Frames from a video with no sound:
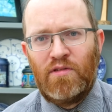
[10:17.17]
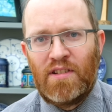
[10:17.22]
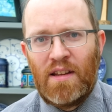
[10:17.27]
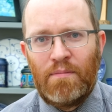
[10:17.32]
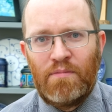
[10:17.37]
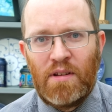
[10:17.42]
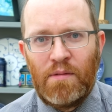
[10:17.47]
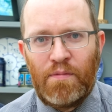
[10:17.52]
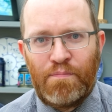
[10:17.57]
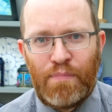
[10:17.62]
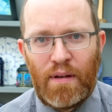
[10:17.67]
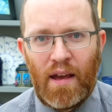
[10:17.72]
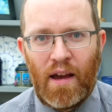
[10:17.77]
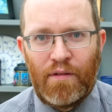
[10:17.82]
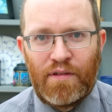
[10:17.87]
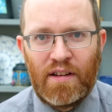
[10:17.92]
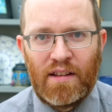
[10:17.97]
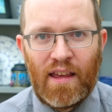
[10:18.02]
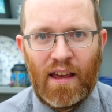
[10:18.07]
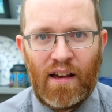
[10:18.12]
seem to be able
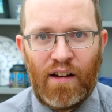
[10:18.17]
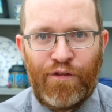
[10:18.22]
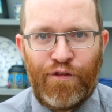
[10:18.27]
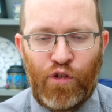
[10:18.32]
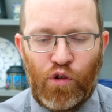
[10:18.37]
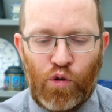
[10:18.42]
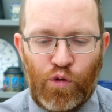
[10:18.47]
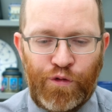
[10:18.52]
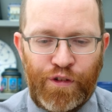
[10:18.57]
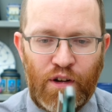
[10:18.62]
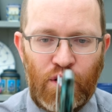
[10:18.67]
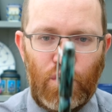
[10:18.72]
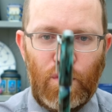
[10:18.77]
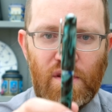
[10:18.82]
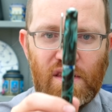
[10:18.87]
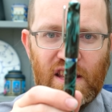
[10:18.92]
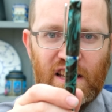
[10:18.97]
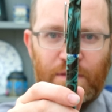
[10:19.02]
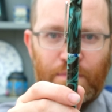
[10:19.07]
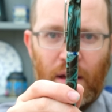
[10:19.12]
to get a full fill
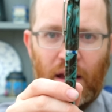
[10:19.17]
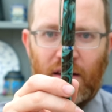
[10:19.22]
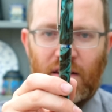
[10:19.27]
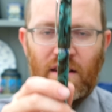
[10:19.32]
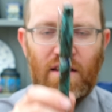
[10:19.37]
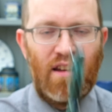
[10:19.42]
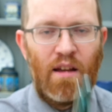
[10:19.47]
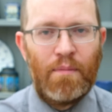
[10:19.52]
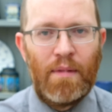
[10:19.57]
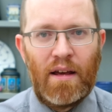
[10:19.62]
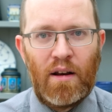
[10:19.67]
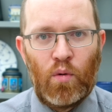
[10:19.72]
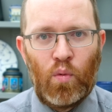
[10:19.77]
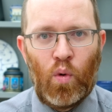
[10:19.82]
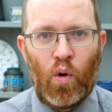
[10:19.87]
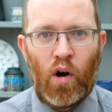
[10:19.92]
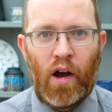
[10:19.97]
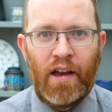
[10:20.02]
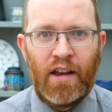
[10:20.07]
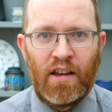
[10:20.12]
with this pen. No matter
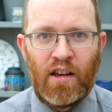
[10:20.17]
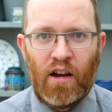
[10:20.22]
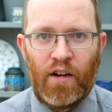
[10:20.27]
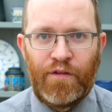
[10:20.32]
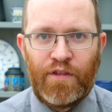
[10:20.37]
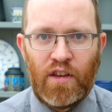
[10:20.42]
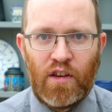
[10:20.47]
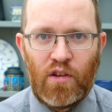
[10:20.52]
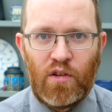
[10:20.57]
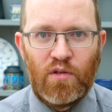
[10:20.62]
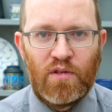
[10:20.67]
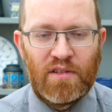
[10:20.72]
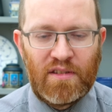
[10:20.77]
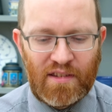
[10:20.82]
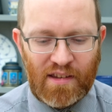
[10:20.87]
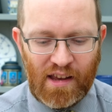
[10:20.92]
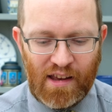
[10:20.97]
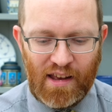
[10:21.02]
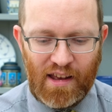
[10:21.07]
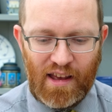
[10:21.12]
what ink I've used,
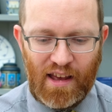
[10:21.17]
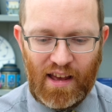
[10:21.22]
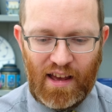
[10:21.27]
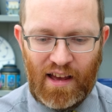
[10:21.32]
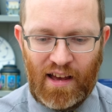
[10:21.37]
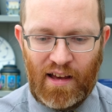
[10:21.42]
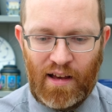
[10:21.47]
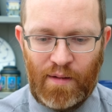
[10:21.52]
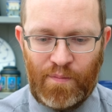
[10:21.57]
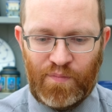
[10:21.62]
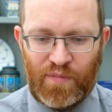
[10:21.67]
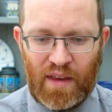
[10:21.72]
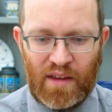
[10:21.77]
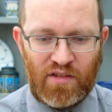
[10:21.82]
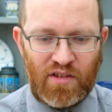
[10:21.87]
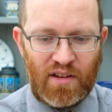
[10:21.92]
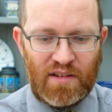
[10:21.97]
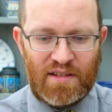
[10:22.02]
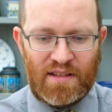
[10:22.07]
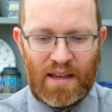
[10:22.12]
it
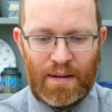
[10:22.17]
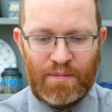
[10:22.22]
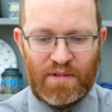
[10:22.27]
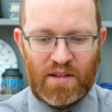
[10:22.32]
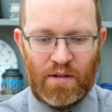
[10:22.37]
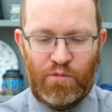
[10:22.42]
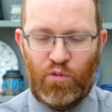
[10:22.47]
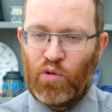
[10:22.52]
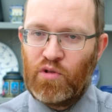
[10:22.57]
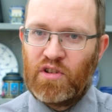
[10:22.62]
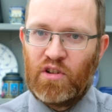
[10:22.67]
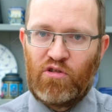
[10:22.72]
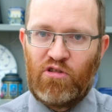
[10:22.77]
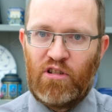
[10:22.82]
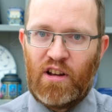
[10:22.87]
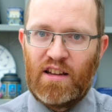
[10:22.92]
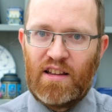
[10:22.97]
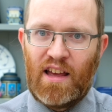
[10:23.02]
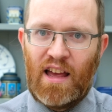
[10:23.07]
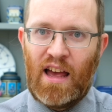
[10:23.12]
just seems to want to
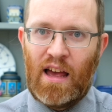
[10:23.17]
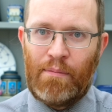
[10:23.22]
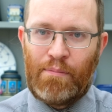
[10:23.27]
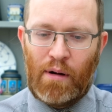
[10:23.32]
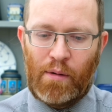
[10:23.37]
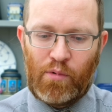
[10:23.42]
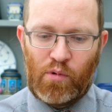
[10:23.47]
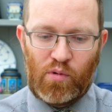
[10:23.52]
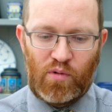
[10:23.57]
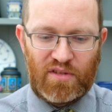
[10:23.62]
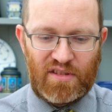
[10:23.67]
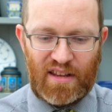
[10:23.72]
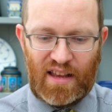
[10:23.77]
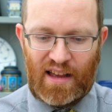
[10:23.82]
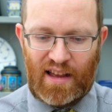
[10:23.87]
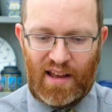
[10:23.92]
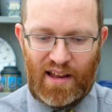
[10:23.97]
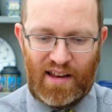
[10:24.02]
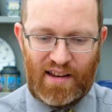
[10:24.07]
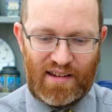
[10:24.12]
create air bubbles,
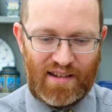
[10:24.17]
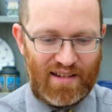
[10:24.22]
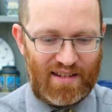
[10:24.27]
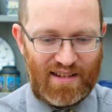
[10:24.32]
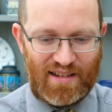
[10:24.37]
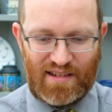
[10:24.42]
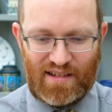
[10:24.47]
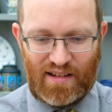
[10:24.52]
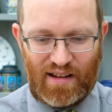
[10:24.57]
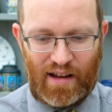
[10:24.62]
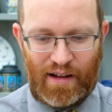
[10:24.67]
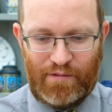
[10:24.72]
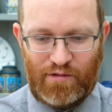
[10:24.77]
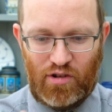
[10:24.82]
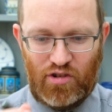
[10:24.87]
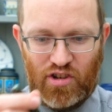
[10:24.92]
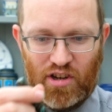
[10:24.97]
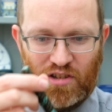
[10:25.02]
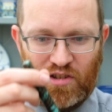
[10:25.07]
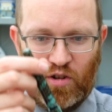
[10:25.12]
and
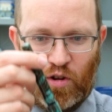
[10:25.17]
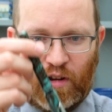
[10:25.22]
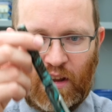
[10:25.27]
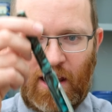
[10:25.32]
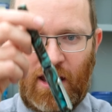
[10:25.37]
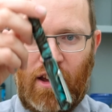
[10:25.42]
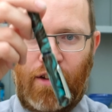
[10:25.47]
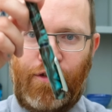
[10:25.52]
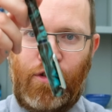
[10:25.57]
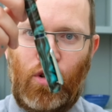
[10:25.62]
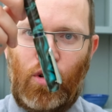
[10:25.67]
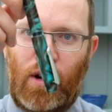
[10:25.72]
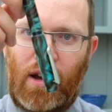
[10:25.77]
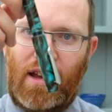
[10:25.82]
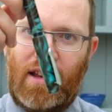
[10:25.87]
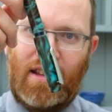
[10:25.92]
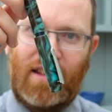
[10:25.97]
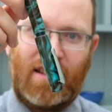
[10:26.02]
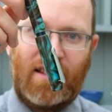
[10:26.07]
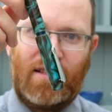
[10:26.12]
I'm just not getting a full
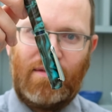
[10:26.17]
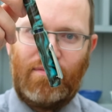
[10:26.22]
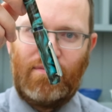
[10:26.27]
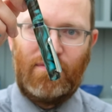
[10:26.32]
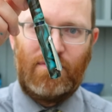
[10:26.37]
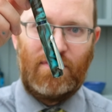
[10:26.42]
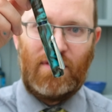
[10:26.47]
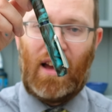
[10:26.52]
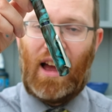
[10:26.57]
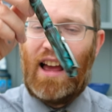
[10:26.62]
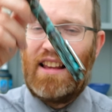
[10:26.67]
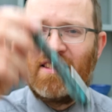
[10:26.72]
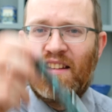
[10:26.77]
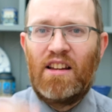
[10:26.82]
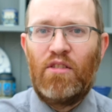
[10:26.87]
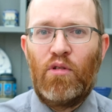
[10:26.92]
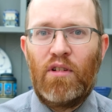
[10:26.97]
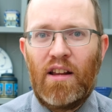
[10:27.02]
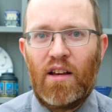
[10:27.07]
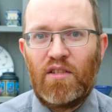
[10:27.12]
ink. Has
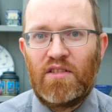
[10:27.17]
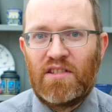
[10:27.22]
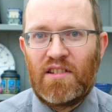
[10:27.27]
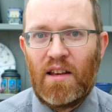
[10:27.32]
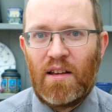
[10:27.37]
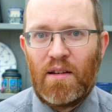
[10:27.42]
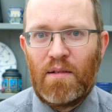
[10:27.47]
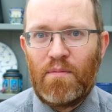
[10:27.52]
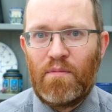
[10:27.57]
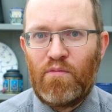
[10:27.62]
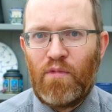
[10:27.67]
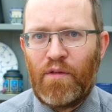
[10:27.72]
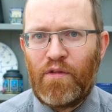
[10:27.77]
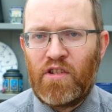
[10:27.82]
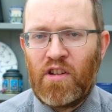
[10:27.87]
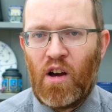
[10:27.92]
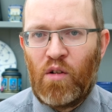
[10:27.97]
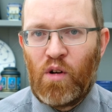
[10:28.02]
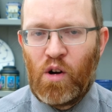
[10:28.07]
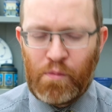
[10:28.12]
anyone else with a
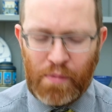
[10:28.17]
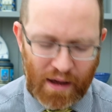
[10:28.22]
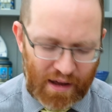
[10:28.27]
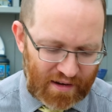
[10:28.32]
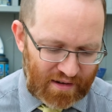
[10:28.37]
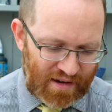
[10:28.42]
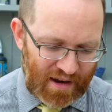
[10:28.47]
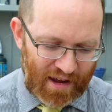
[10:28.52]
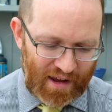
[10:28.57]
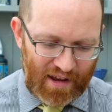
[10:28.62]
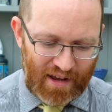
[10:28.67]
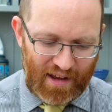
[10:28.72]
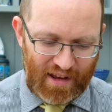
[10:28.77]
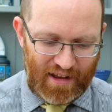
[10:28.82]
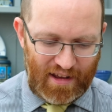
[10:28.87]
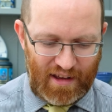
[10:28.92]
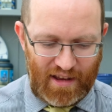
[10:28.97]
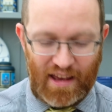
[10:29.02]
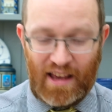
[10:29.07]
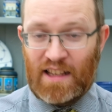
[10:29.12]
Narwhal pen
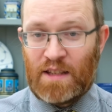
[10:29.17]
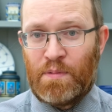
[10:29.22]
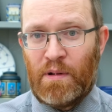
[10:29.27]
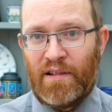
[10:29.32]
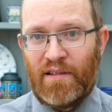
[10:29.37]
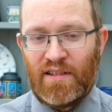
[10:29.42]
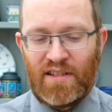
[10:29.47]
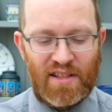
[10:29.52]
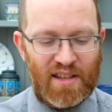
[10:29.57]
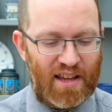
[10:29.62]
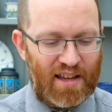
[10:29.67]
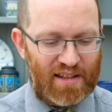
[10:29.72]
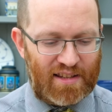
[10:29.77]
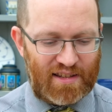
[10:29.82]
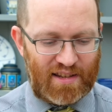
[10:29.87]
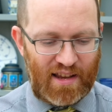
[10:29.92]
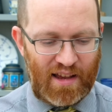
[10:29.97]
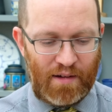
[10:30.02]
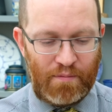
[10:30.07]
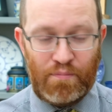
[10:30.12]
experienced
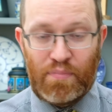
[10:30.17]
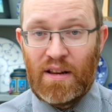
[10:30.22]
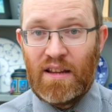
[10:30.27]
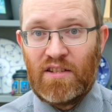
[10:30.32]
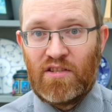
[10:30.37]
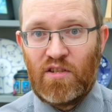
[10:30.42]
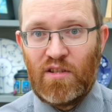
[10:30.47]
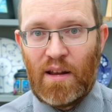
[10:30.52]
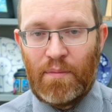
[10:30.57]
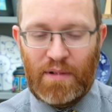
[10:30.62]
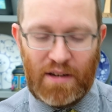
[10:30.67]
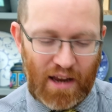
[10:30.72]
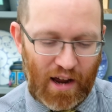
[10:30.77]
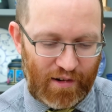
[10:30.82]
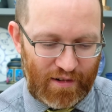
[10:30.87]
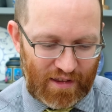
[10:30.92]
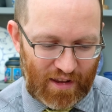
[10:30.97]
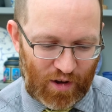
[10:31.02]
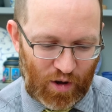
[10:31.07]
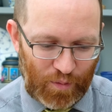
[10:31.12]
this? Please do let me know
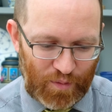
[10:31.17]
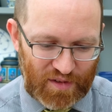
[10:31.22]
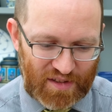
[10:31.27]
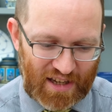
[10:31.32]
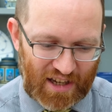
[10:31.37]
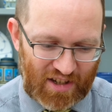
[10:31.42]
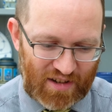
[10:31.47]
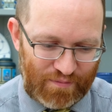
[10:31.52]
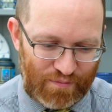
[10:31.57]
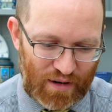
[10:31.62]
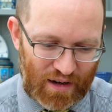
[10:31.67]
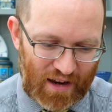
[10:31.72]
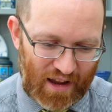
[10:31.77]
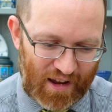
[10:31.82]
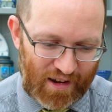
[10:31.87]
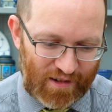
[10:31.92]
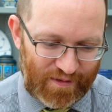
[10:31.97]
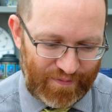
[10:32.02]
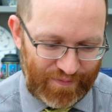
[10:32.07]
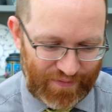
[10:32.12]
in the comment section
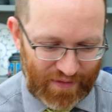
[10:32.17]
below.